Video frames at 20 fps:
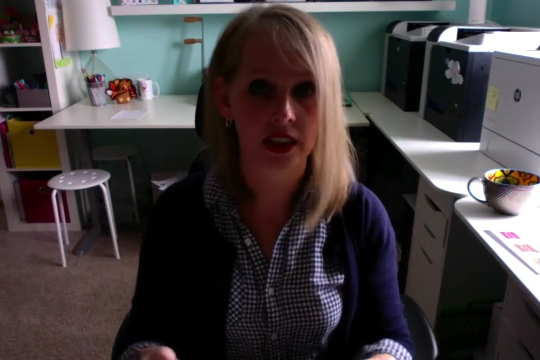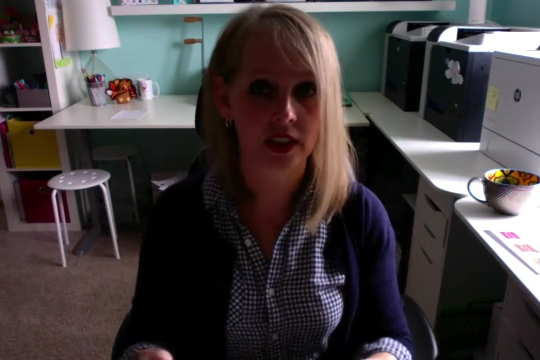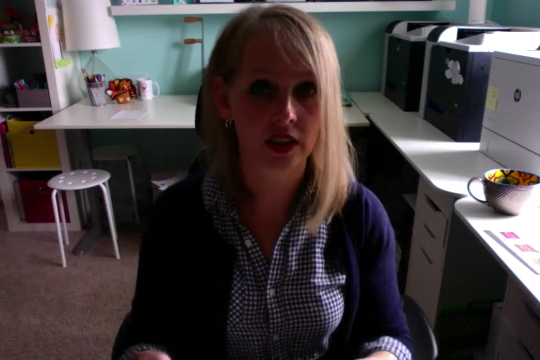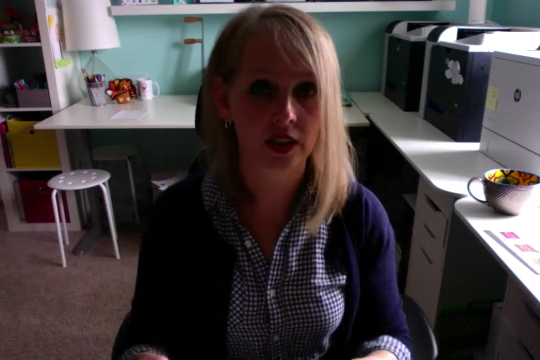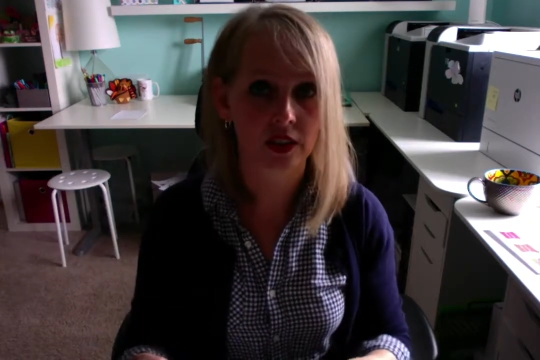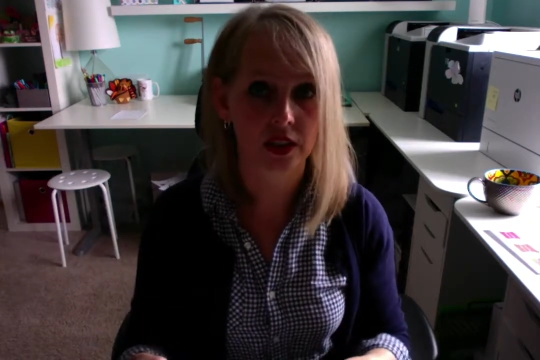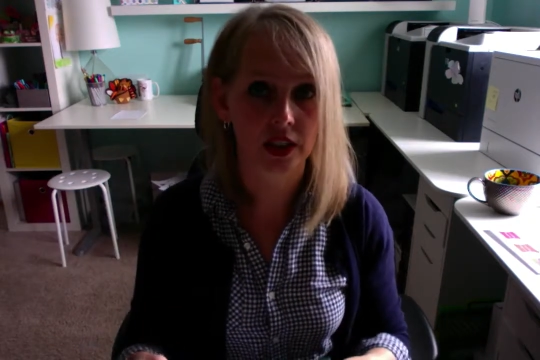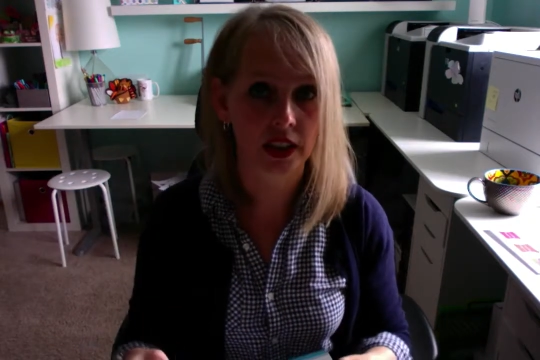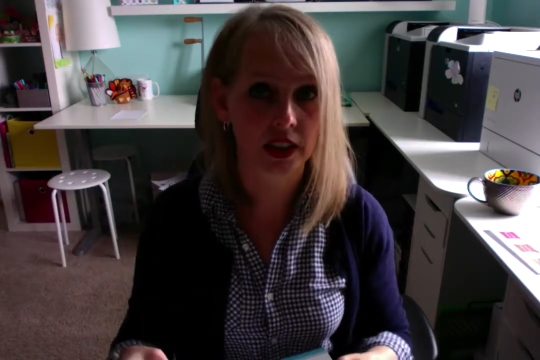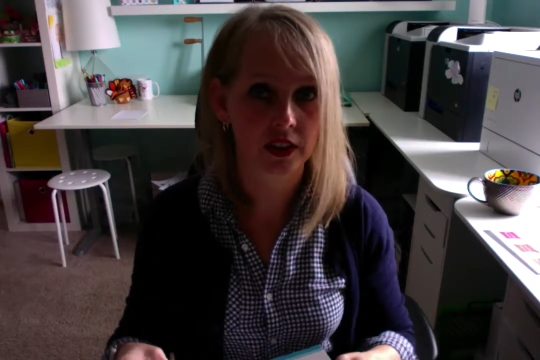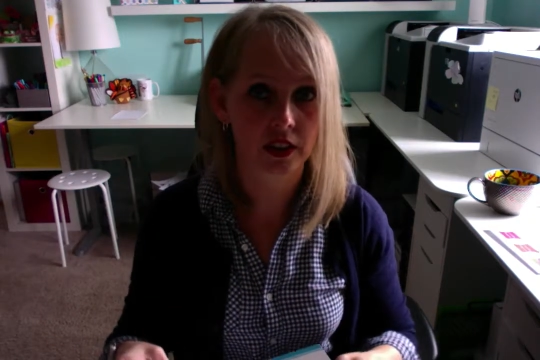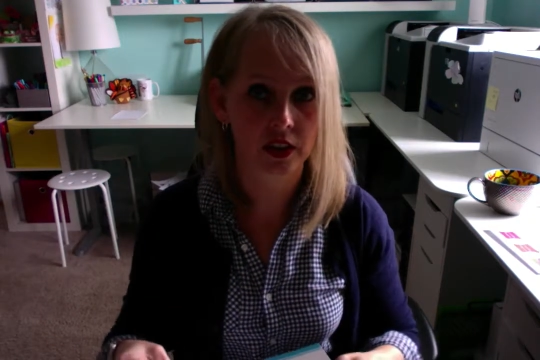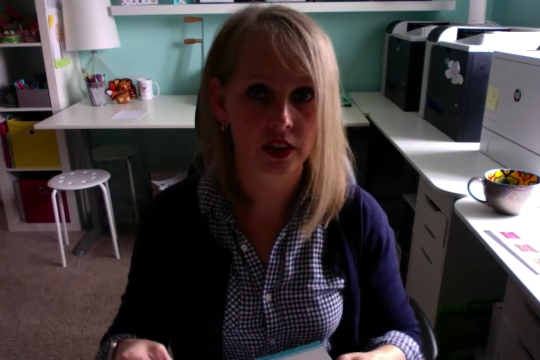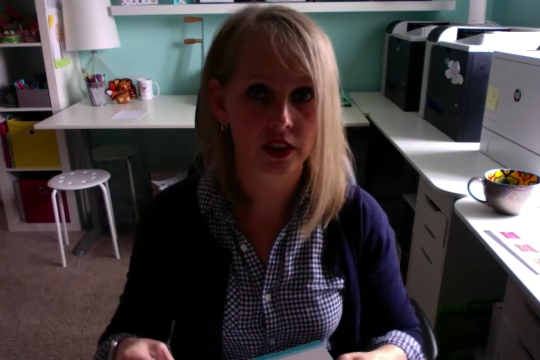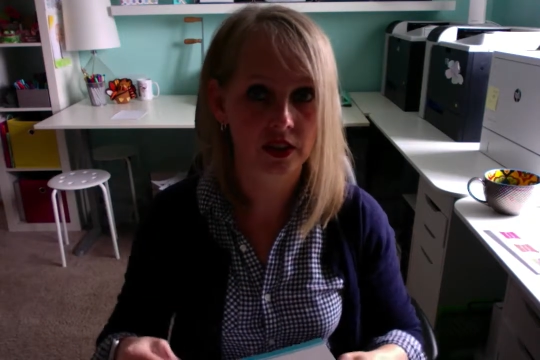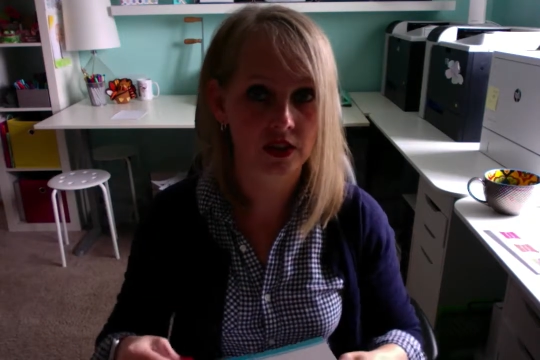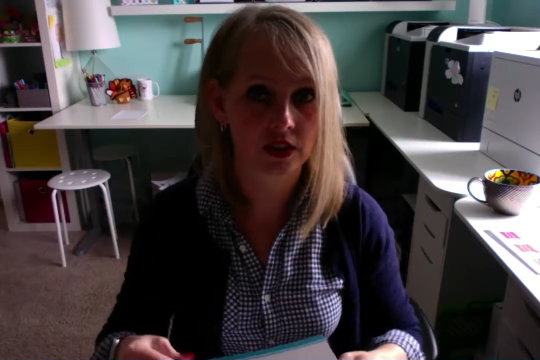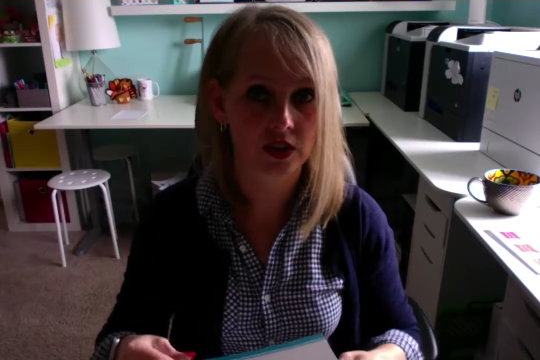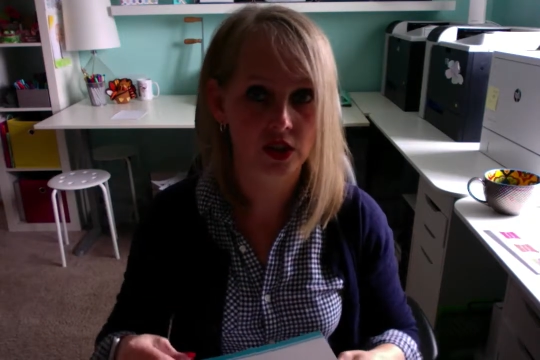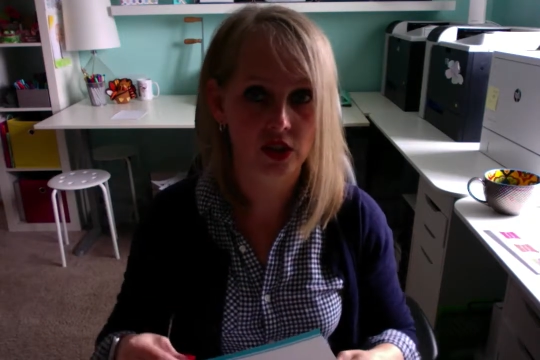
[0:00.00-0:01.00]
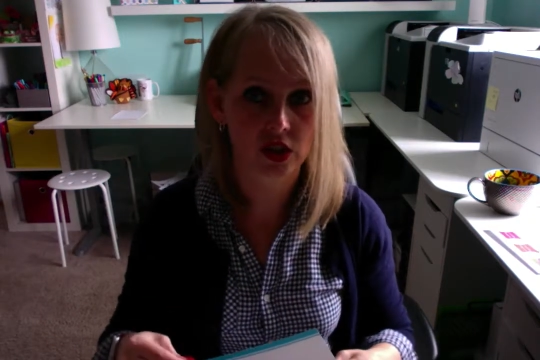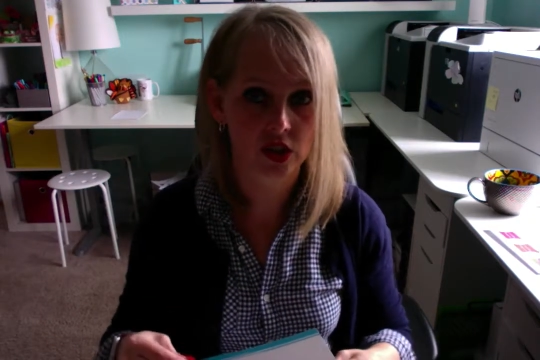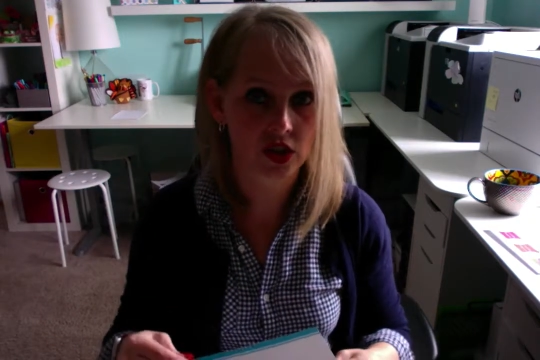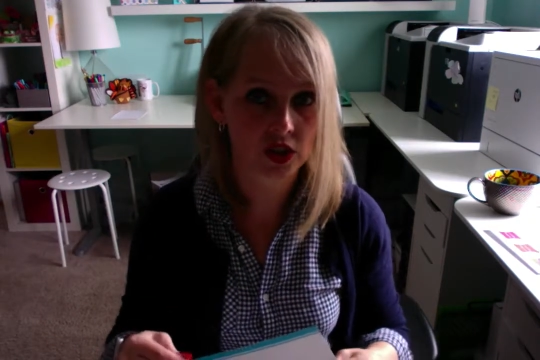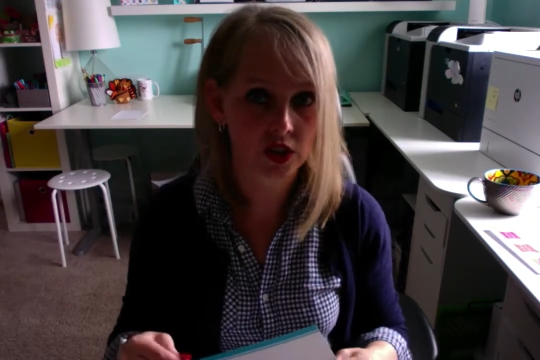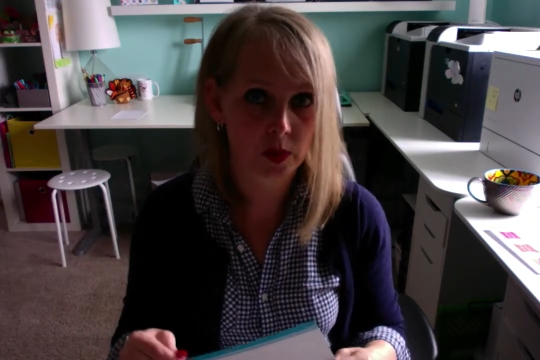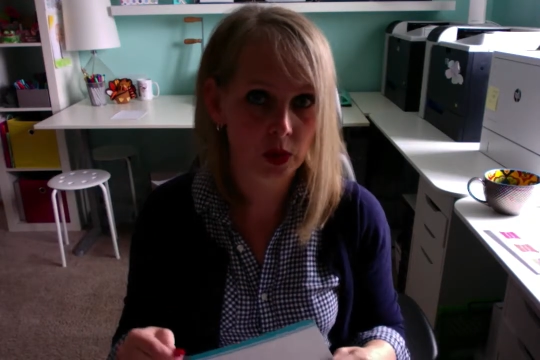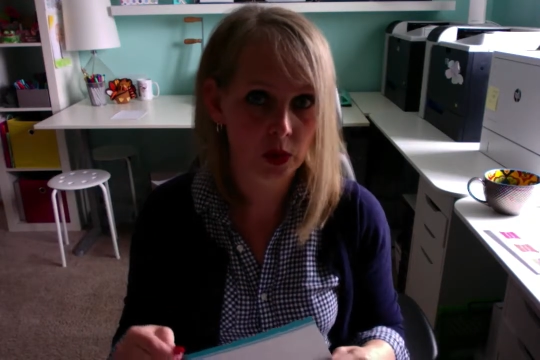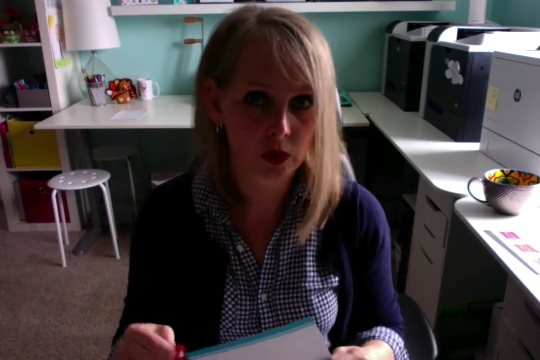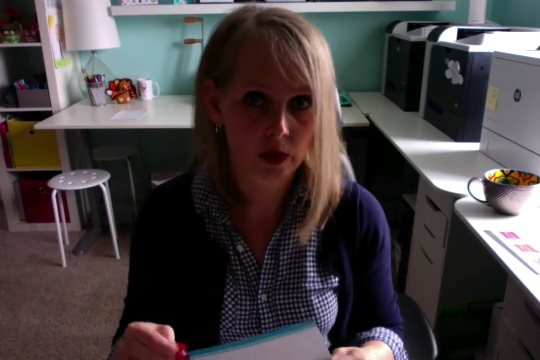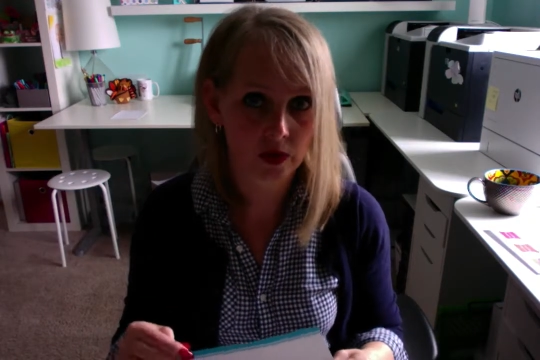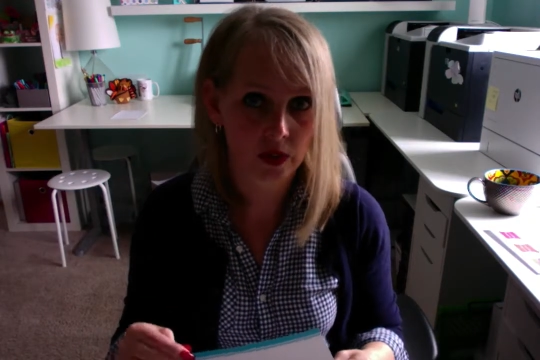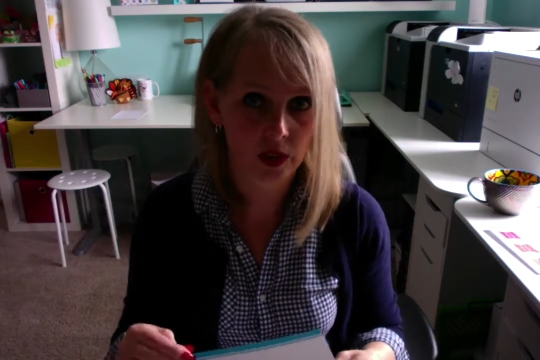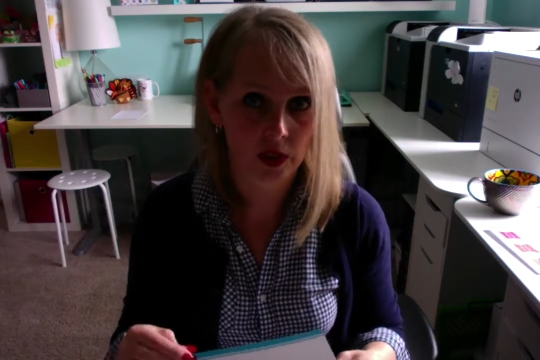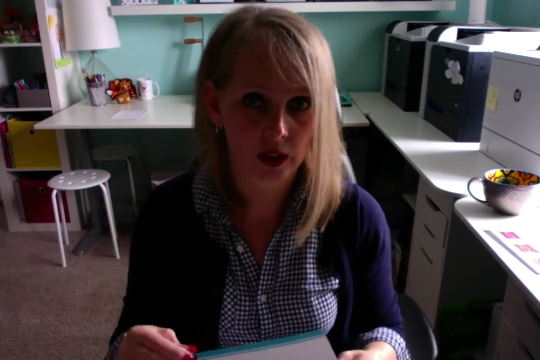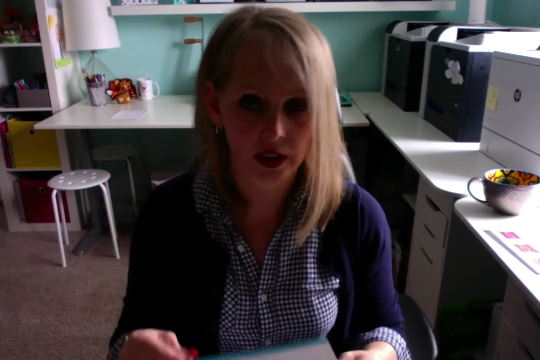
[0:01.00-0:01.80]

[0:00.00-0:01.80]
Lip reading: it looks just beautiful.